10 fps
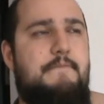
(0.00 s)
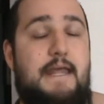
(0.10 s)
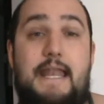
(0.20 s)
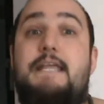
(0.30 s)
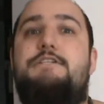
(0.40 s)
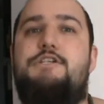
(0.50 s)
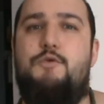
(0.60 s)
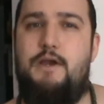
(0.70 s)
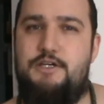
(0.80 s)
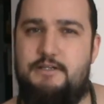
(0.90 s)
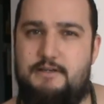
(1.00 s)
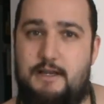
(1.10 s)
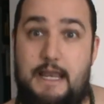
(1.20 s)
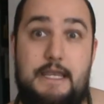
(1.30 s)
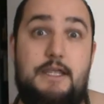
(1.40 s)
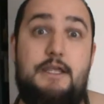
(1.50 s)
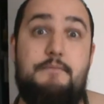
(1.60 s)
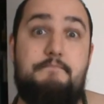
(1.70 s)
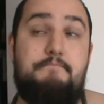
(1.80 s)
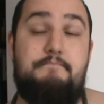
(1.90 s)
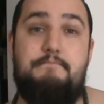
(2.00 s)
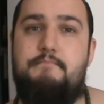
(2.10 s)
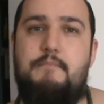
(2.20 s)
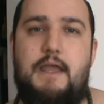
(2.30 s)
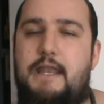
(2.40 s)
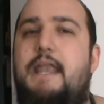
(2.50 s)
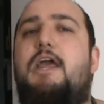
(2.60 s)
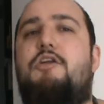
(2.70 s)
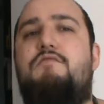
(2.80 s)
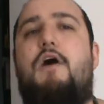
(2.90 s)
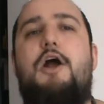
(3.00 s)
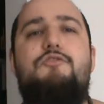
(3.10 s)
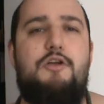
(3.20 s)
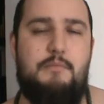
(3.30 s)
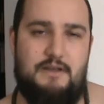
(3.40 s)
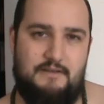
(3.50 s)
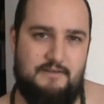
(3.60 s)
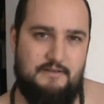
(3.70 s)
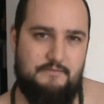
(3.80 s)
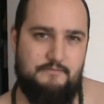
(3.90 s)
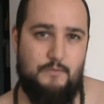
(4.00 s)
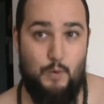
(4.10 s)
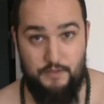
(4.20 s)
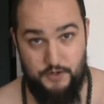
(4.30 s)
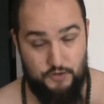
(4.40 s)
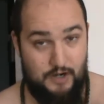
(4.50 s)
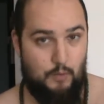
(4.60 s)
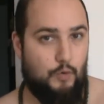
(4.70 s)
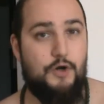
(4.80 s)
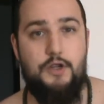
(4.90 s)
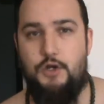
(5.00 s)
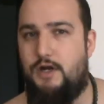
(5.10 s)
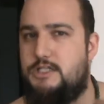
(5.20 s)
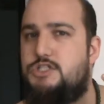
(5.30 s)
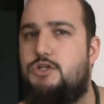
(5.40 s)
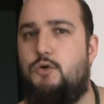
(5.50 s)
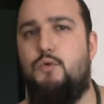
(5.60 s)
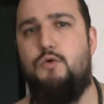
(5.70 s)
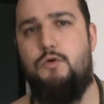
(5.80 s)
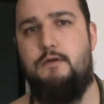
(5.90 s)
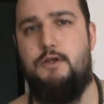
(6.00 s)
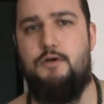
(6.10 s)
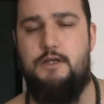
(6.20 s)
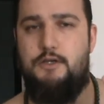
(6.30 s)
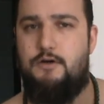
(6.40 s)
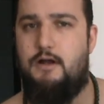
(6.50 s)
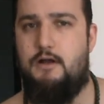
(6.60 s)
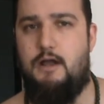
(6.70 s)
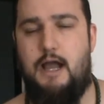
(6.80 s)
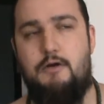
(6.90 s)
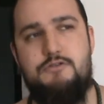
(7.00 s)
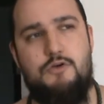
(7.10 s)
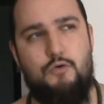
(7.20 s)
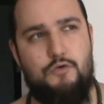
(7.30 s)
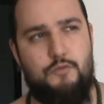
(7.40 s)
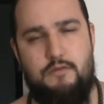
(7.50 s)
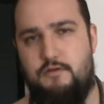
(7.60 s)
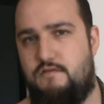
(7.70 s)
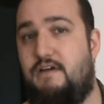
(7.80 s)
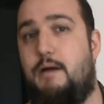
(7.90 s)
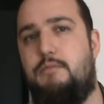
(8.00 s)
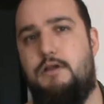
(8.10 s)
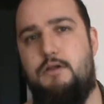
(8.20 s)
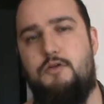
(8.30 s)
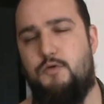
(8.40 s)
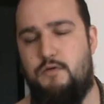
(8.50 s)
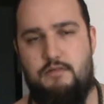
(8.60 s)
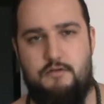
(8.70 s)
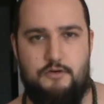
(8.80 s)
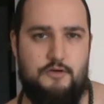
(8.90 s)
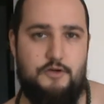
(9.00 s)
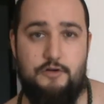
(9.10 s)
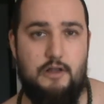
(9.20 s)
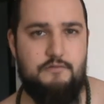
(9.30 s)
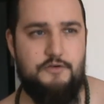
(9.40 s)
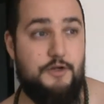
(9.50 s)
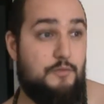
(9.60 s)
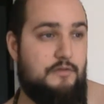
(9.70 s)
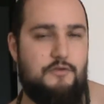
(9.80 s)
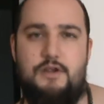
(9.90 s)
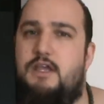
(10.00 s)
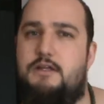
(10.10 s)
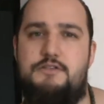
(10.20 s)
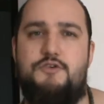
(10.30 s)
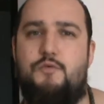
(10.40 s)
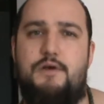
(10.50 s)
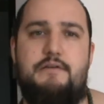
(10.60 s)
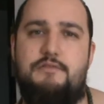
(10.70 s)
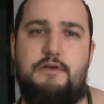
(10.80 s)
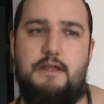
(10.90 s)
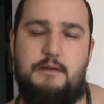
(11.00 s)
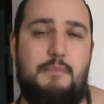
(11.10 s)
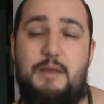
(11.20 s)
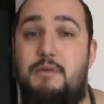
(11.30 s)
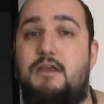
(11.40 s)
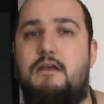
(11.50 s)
in any situation, in any environment, whether you're at work, you're at school, you're in your household with your family, you're with your lover, you're with your kids, or whatever it may be,